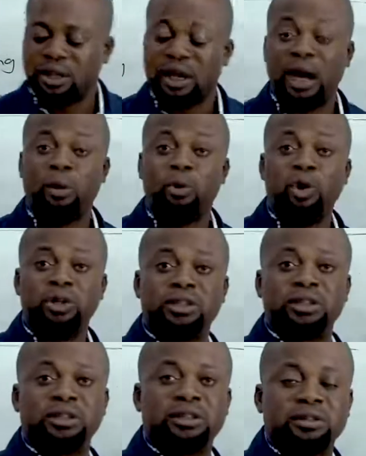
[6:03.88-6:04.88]
are what?
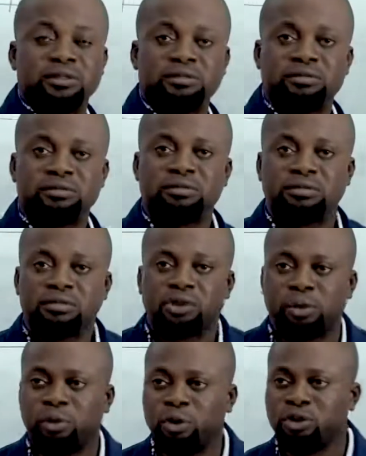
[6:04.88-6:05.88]

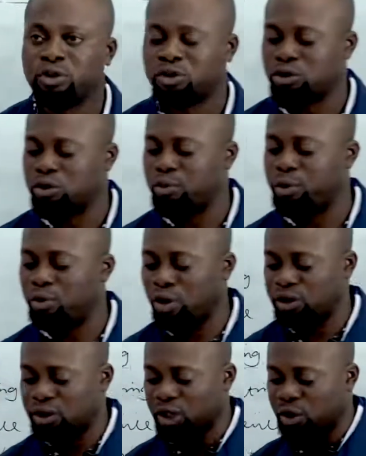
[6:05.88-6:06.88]
Supposed to be
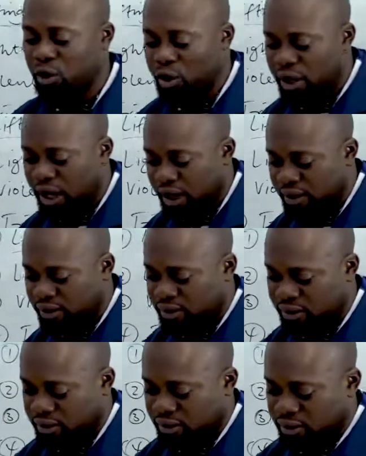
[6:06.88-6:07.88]
what? In order.
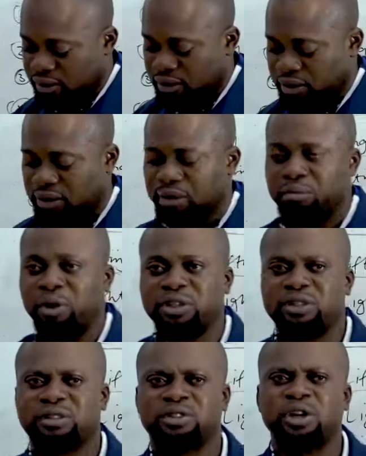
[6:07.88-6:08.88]
But
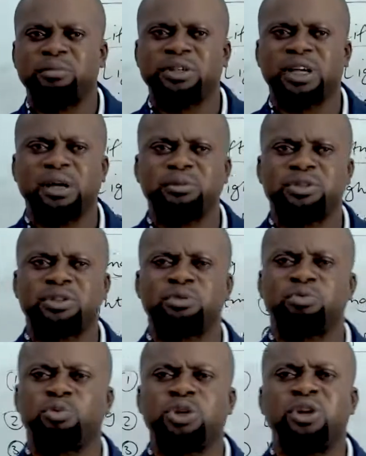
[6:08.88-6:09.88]
sometimes
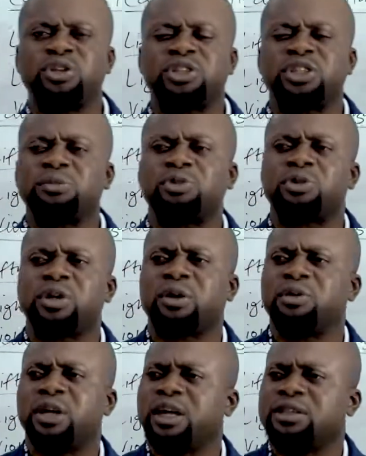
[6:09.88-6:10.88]
we don't seem to
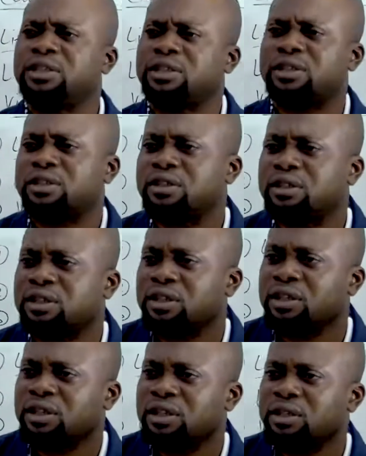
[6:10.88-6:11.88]
recognize this.
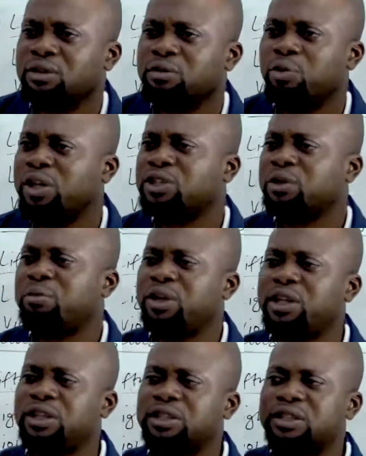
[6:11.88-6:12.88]
When
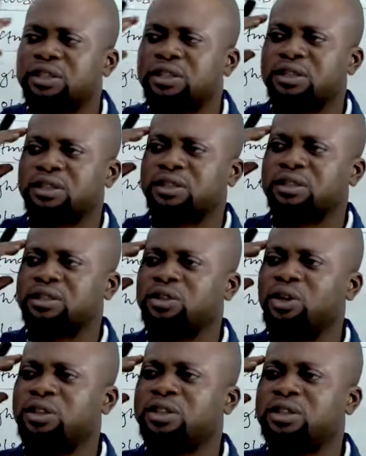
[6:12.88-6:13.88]
somebody is
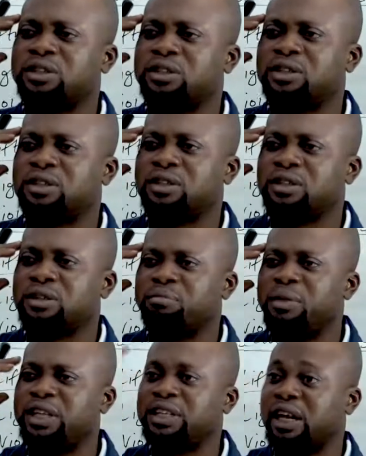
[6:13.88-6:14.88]
not
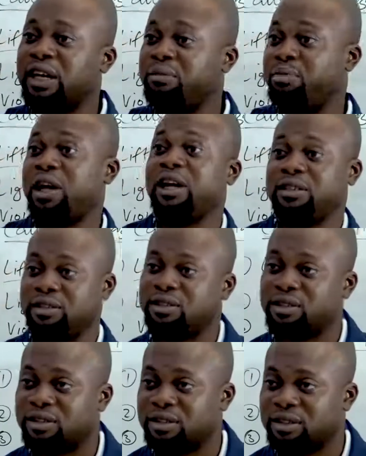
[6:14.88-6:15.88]
mentally balanced,